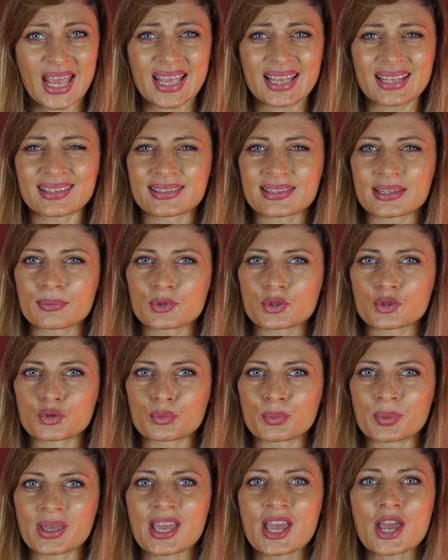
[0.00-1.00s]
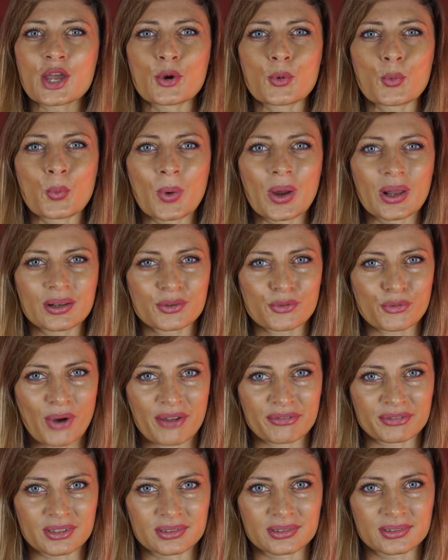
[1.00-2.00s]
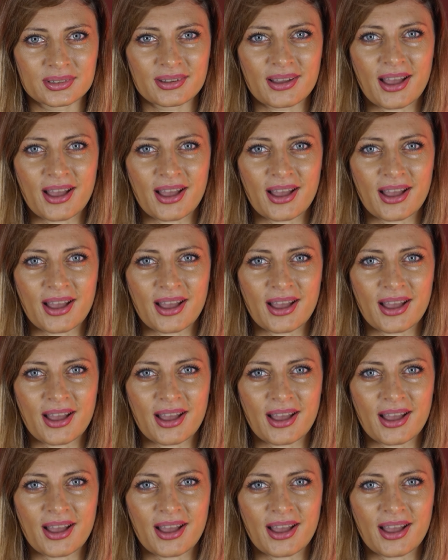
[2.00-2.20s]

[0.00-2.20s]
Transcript: It seems to be well crafted.